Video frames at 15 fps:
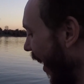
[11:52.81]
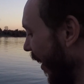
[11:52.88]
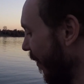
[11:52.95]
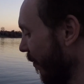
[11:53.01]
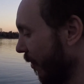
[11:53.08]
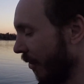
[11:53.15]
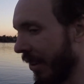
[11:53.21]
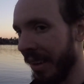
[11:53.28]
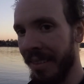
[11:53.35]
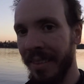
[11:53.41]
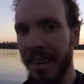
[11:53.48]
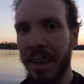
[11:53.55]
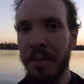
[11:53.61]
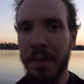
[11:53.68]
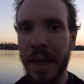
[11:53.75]
Um, so you can
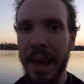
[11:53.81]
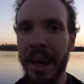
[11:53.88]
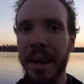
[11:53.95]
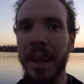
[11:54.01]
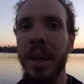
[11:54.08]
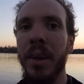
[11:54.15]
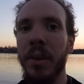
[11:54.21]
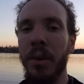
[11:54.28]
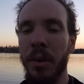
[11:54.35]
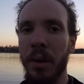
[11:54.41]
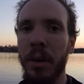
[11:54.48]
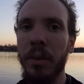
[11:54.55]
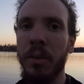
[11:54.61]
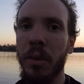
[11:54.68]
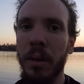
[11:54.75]
save that. You
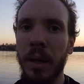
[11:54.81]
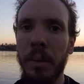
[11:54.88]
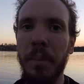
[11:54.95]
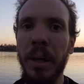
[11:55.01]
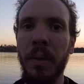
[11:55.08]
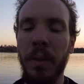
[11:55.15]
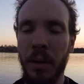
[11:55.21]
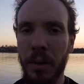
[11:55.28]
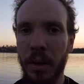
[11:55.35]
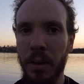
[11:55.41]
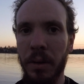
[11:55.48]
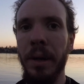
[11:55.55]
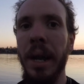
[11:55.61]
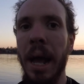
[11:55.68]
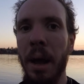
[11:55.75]
can also limit the
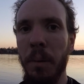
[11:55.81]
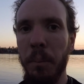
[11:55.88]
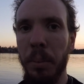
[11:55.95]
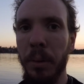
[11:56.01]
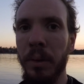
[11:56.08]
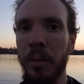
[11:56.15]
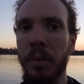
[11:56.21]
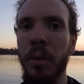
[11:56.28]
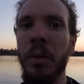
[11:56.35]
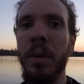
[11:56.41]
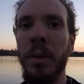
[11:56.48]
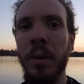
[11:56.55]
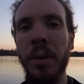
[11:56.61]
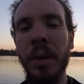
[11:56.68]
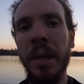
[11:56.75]
current output, so you
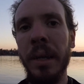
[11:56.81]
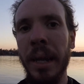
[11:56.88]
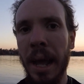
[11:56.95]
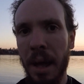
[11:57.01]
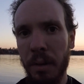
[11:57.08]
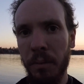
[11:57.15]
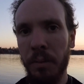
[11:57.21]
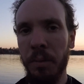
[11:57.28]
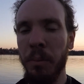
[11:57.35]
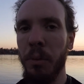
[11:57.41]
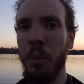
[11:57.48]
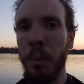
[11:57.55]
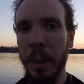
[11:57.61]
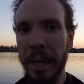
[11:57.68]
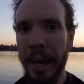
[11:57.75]
can turn it down from
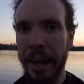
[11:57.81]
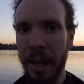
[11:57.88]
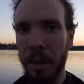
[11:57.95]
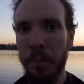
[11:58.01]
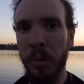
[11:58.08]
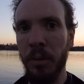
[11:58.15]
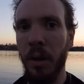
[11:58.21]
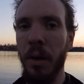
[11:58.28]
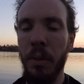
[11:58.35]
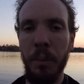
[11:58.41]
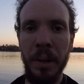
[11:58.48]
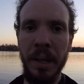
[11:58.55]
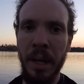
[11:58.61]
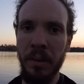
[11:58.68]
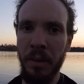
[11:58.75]
20 amps all the
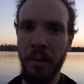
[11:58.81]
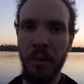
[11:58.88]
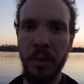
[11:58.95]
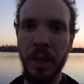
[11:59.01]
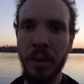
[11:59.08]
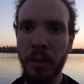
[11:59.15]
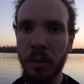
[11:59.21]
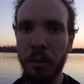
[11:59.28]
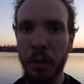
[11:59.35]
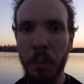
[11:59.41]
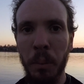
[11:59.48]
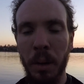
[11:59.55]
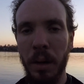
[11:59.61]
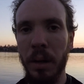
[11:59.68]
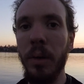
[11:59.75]
way down to six if
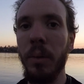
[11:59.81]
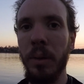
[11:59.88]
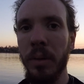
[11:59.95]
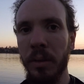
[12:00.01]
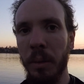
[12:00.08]
you want, or